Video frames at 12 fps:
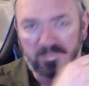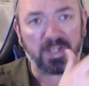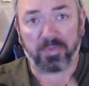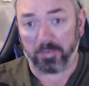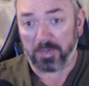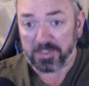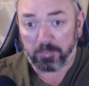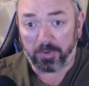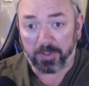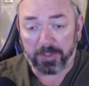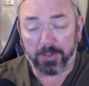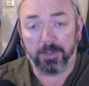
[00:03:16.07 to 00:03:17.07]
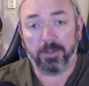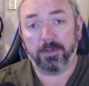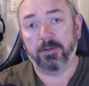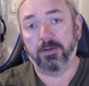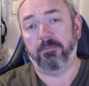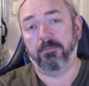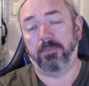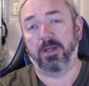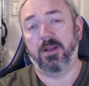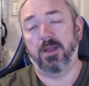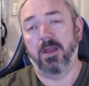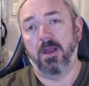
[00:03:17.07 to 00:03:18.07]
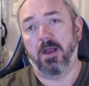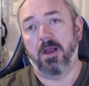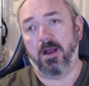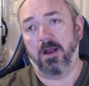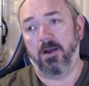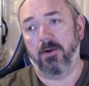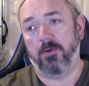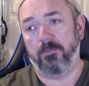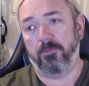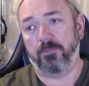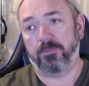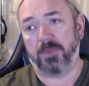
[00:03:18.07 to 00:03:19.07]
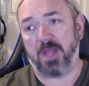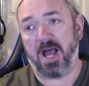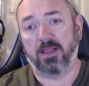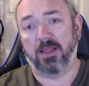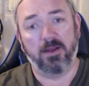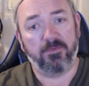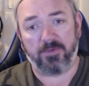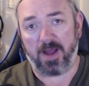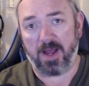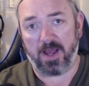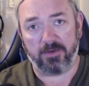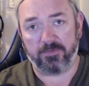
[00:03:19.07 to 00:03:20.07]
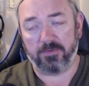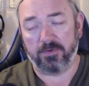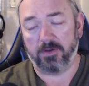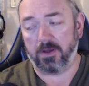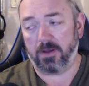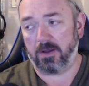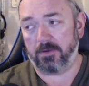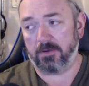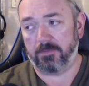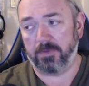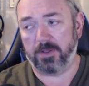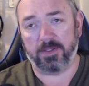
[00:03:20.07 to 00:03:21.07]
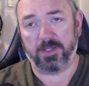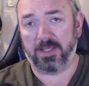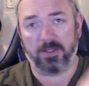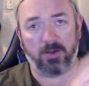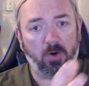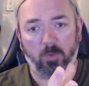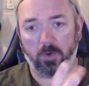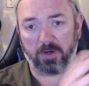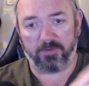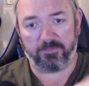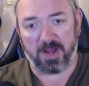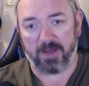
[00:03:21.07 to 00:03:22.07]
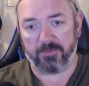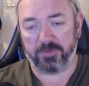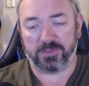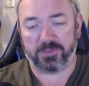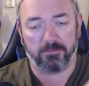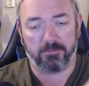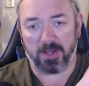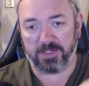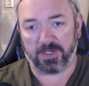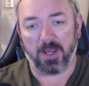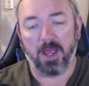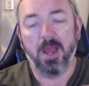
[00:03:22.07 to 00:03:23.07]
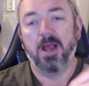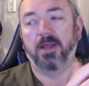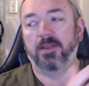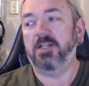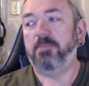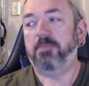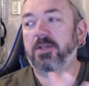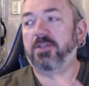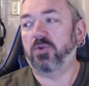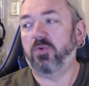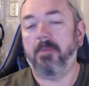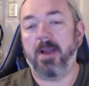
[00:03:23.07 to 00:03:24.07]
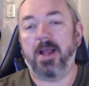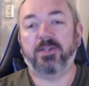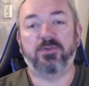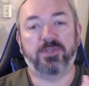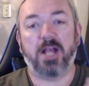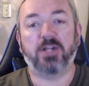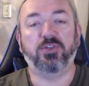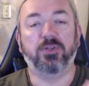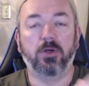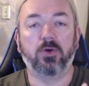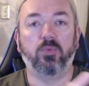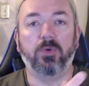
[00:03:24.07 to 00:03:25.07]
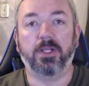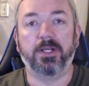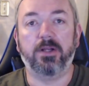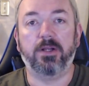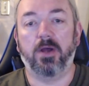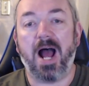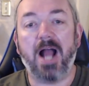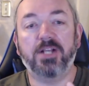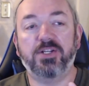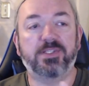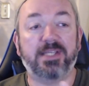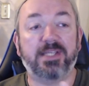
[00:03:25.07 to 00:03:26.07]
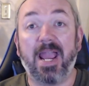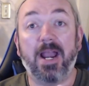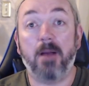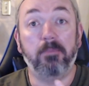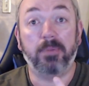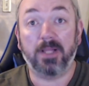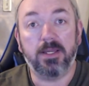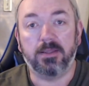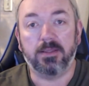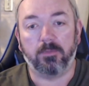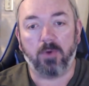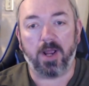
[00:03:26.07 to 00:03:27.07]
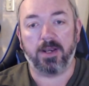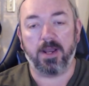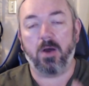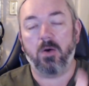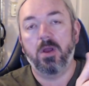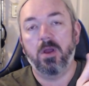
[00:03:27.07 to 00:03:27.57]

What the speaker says: 3 is pretty good, but I love 5. And the artwork in 5 is amazing. These Pixel Remasters actually look really good. I just cannot play them right now.